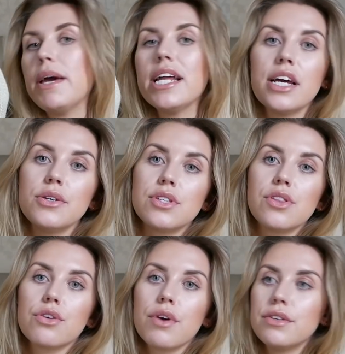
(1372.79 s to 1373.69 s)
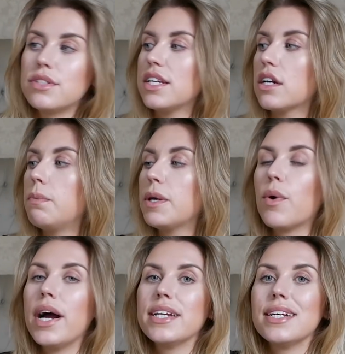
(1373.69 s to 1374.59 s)
pillows and throws and it could be
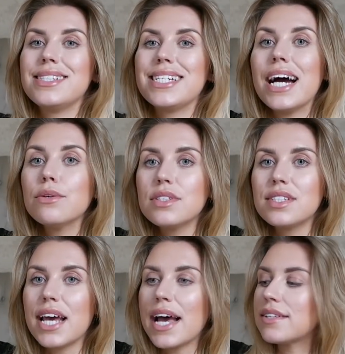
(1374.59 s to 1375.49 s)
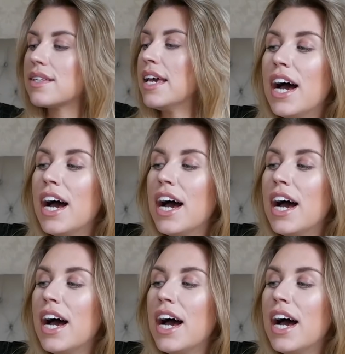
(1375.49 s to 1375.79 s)
quite nice downstairs